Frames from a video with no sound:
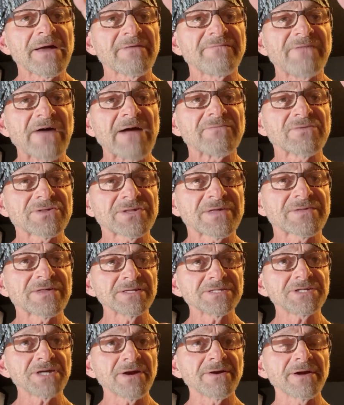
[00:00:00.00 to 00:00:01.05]
a 5 or 6
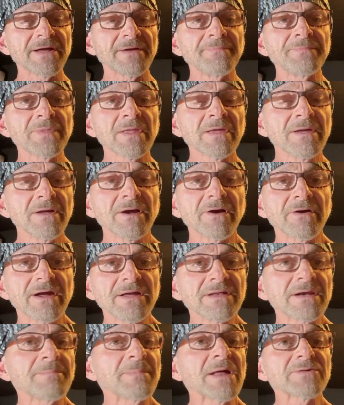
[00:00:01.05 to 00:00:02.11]
inch area, all right?
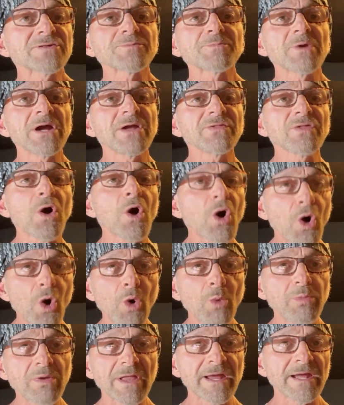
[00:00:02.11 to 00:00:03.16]
I'm not spraying the whole
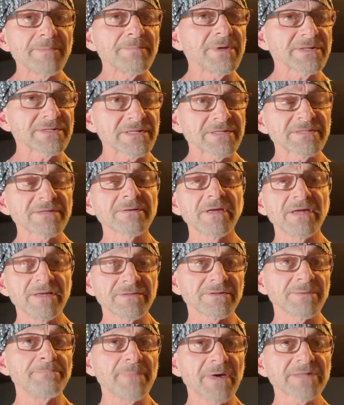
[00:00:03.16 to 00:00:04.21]
plate because it's
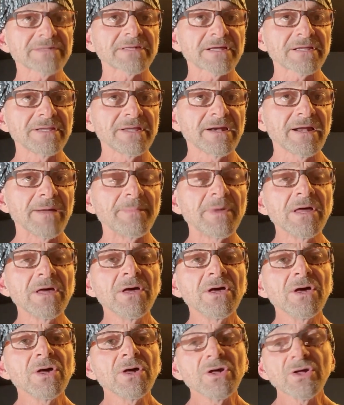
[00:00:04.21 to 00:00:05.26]
a mess to clean up.
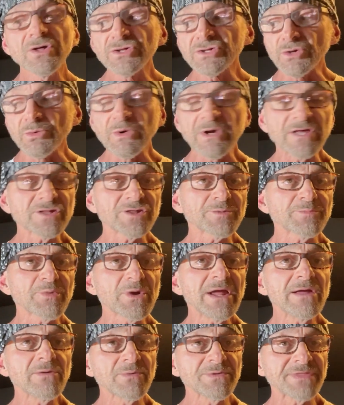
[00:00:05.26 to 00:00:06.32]
So when I
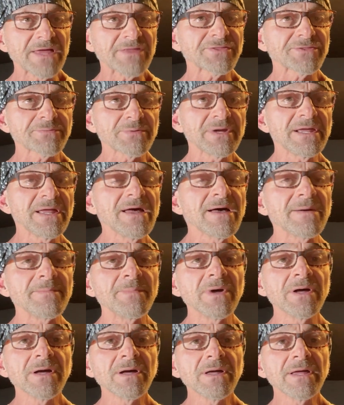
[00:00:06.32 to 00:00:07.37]
spray it with that 3M
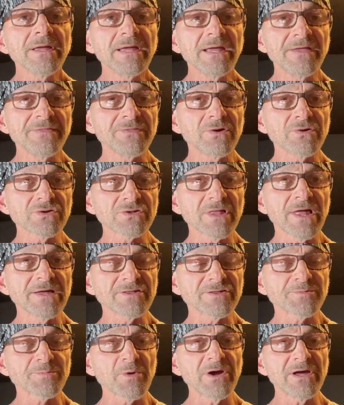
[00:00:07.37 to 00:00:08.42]
in those light
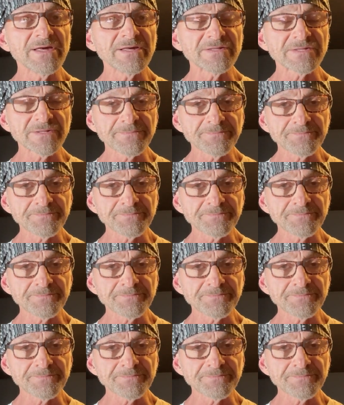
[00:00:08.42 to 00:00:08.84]
sprays,